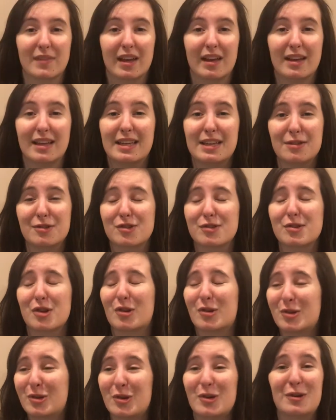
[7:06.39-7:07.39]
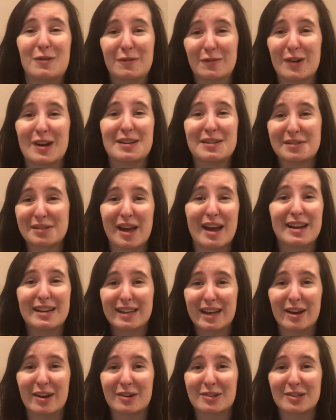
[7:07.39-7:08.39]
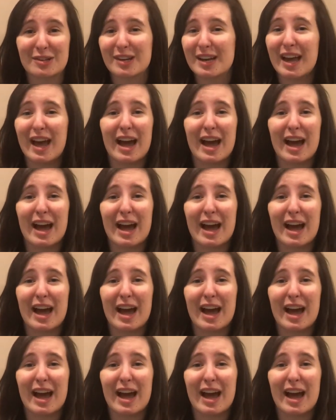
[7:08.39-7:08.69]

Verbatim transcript: He is just a good friend side character,